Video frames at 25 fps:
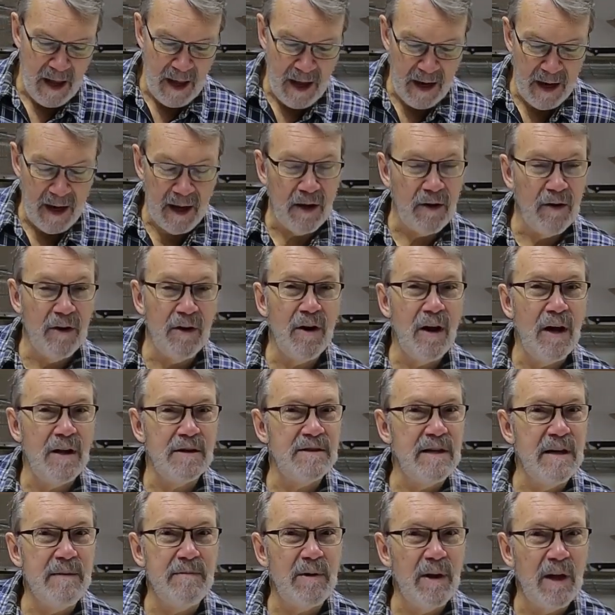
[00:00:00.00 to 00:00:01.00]
And I could
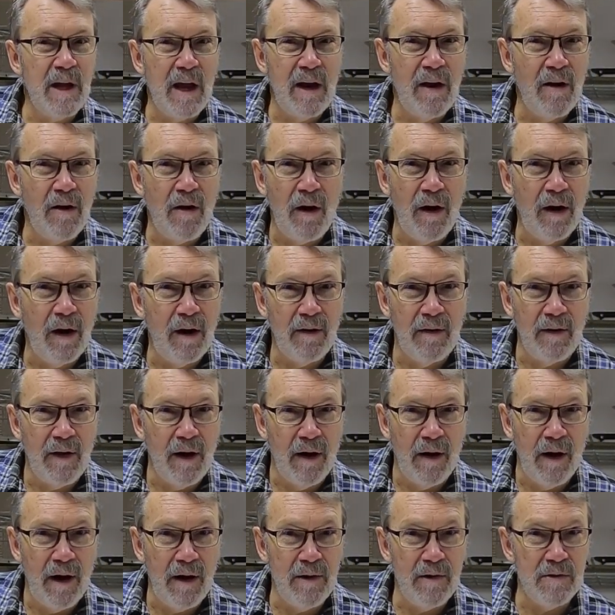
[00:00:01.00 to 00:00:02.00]
not seem to get it all out of
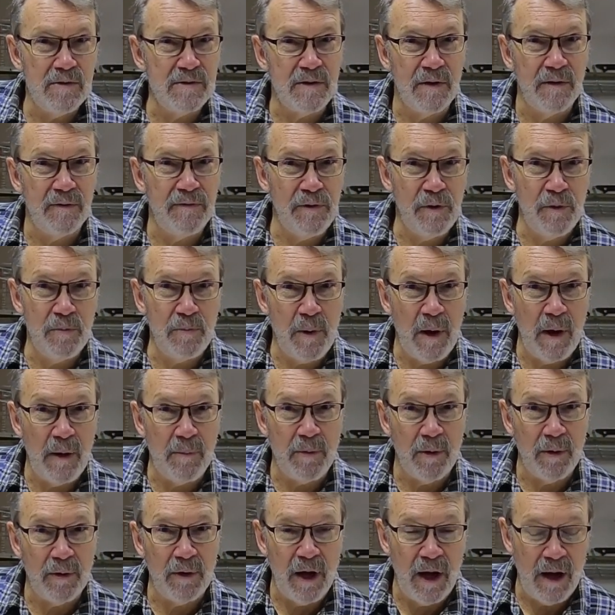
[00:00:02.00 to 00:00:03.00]
there. I used a few
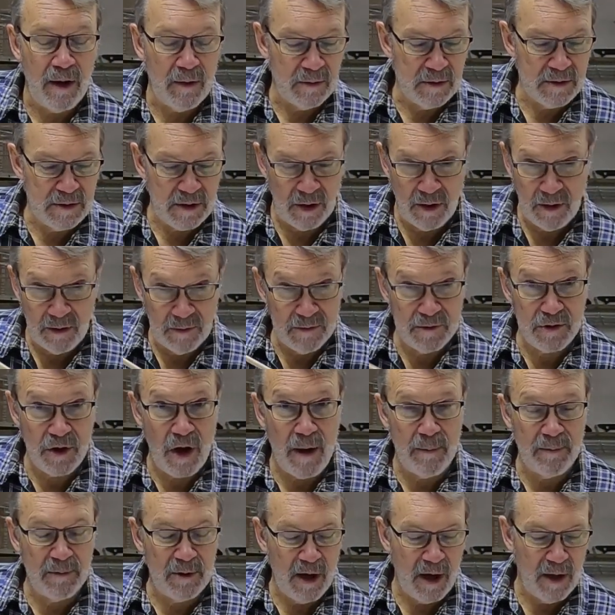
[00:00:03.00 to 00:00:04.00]
paper towels or
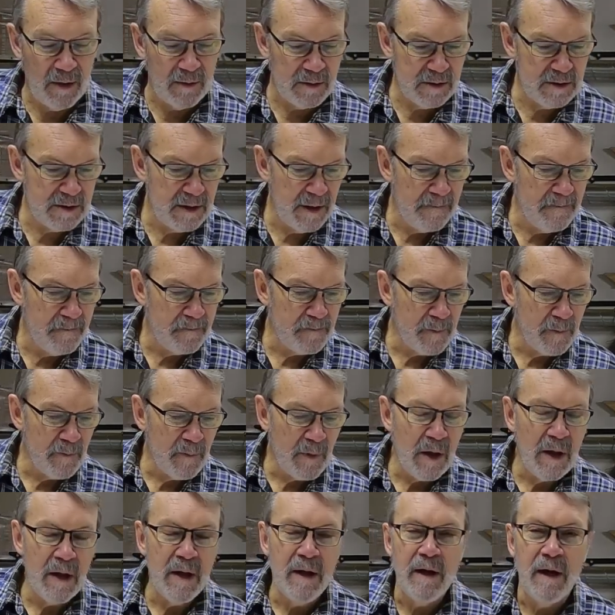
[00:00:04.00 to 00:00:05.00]
shop towels.
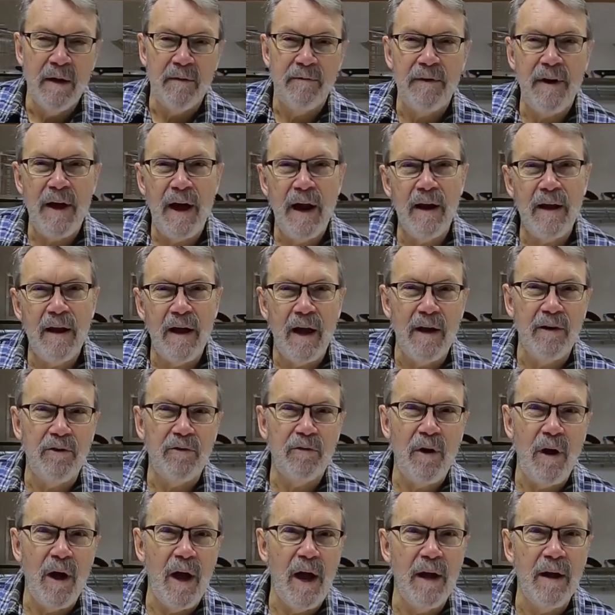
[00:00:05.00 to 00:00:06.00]
And finally, I
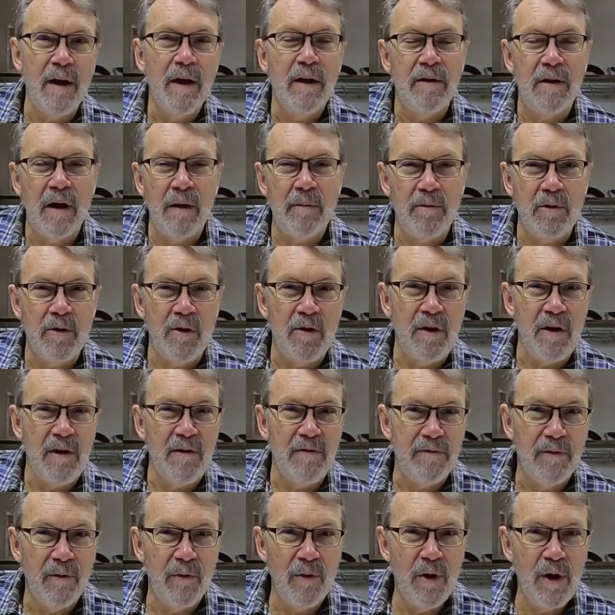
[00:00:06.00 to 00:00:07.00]
tried
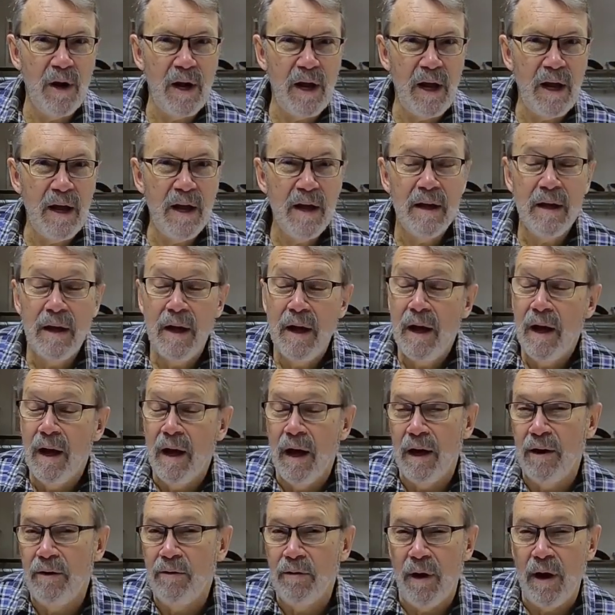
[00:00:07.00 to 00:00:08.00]
WD-40.
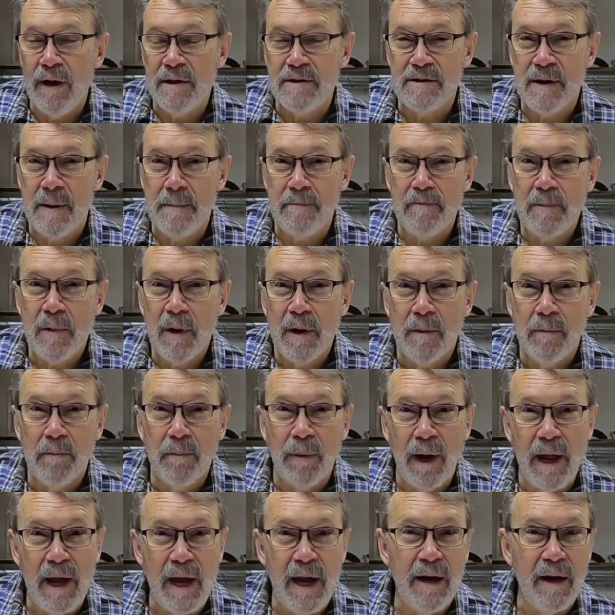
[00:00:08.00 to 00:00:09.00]
I tried some
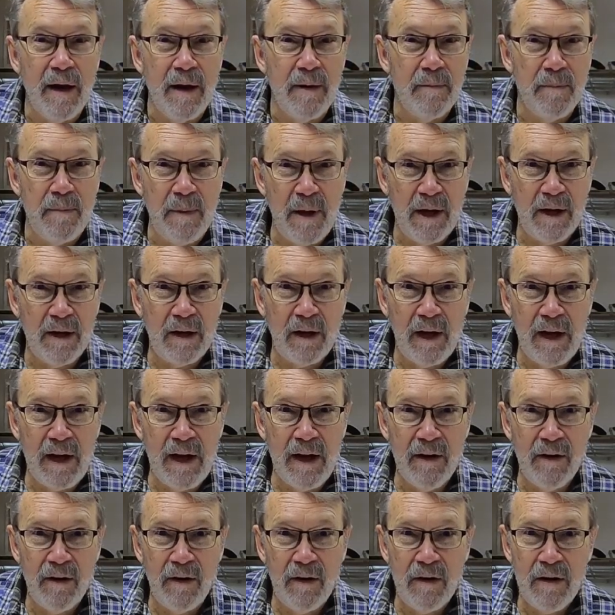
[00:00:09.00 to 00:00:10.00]
blade and bit
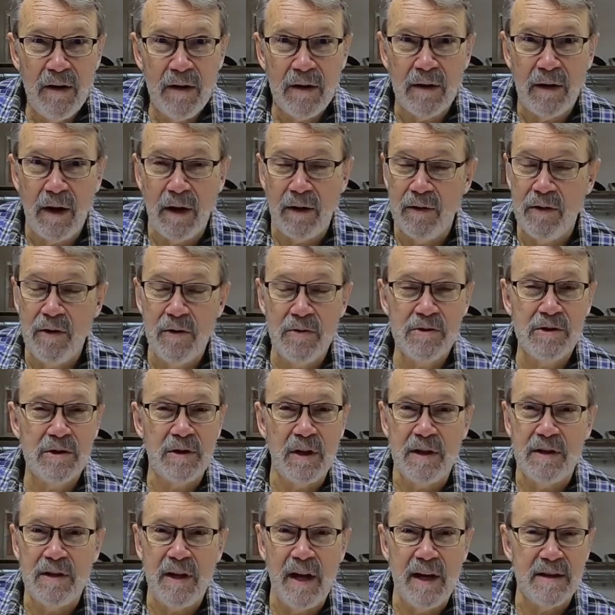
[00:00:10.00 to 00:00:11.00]
cleaner that
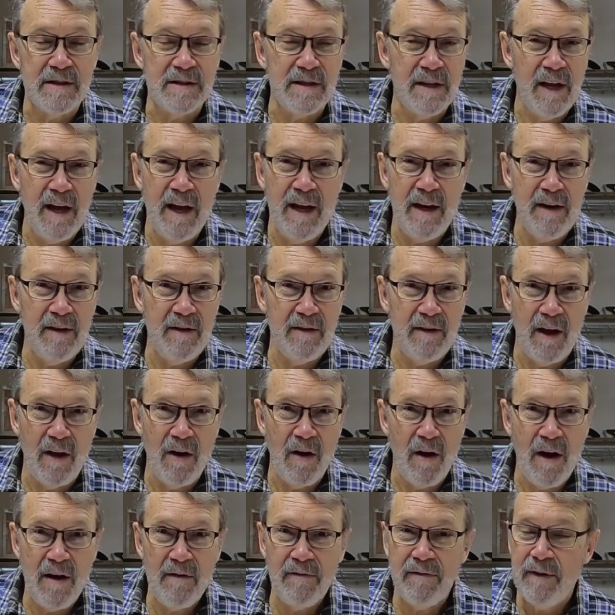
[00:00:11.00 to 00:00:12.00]
usually takes
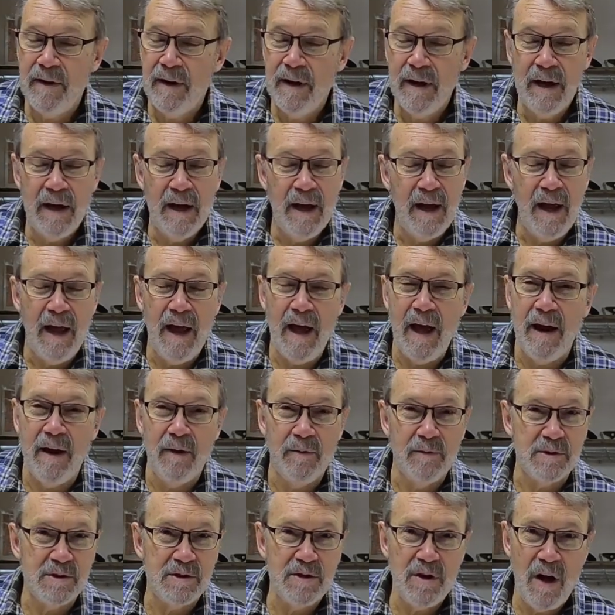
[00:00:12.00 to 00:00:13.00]
anything off, and
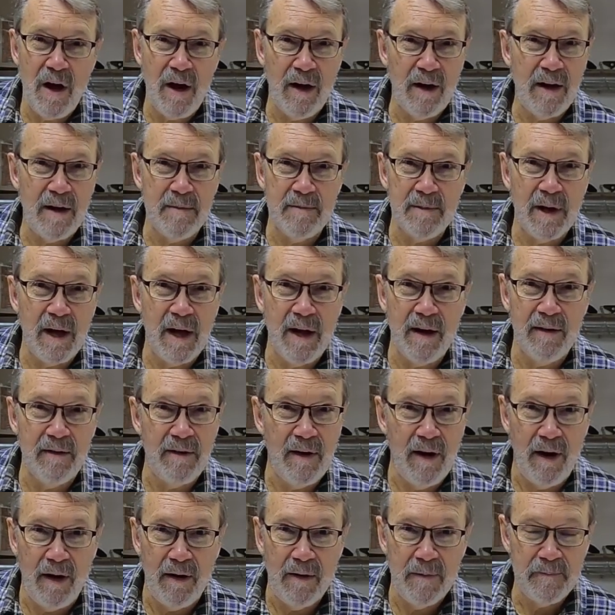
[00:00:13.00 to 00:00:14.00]
it was not coming out
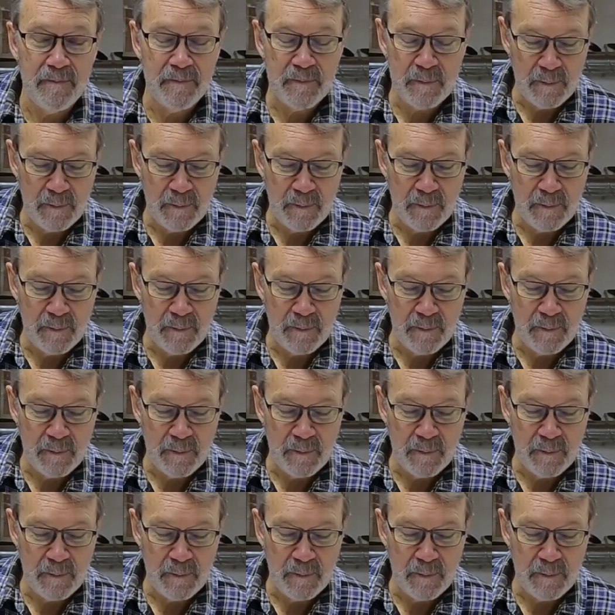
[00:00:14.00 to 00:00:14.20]
of there.